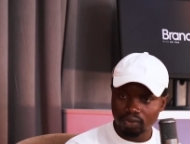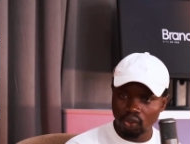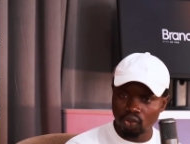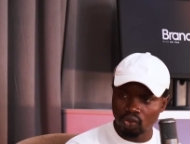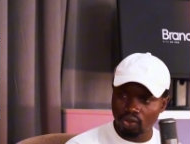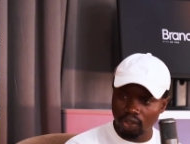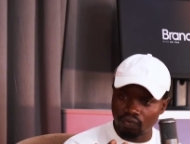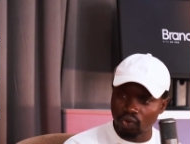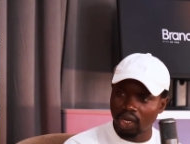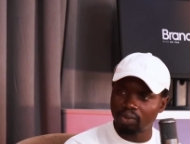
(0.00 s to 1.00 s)
you know,
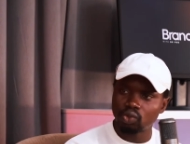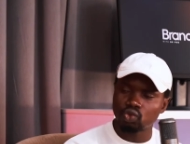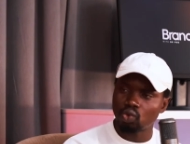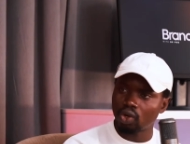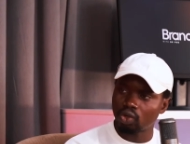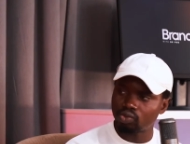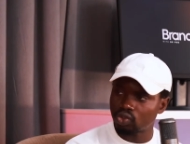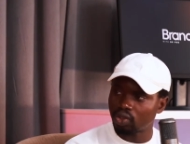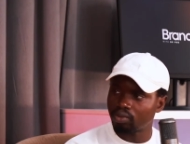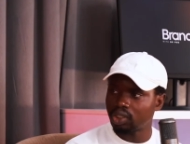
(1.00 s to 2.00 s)
if you are able to walk up to
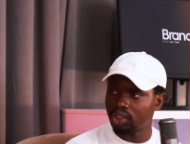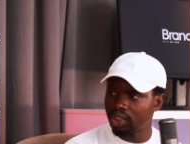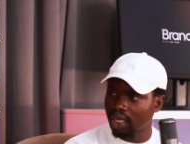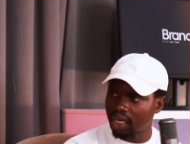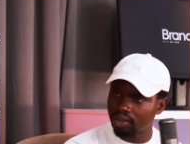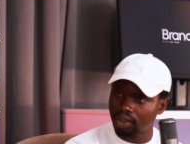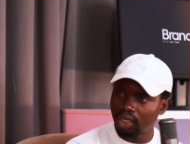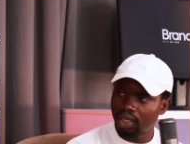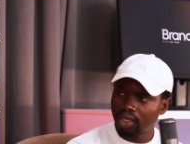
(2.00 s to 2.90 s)
somebody and